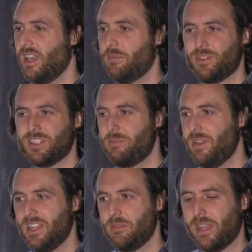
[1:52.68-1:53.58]
like
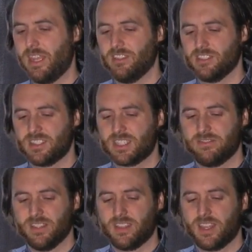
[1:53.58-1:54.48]
participating in panels and
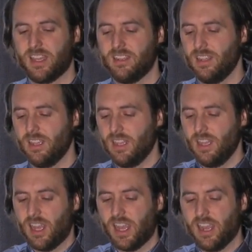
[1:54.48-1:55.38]
stuff like that.
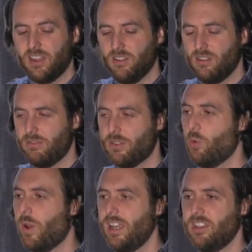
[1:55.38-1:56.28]
And for
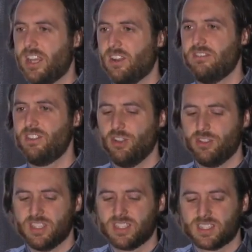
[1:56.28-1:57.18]
a while now, I've
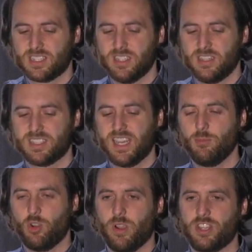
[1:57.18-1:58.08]
noticed the
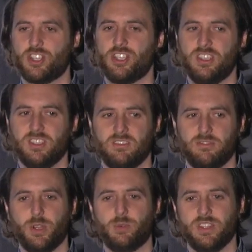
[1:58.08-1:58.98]
same question
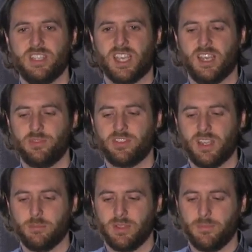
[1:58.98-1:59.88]
frequently comes
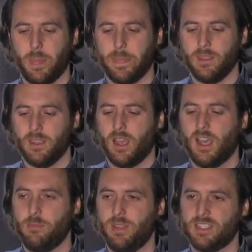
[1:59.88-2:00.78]
up.
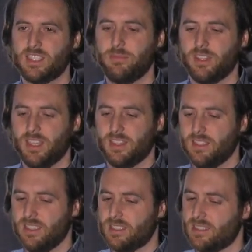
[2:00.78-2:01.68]
And it's something like
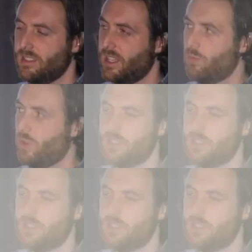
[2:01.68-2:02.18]
this, like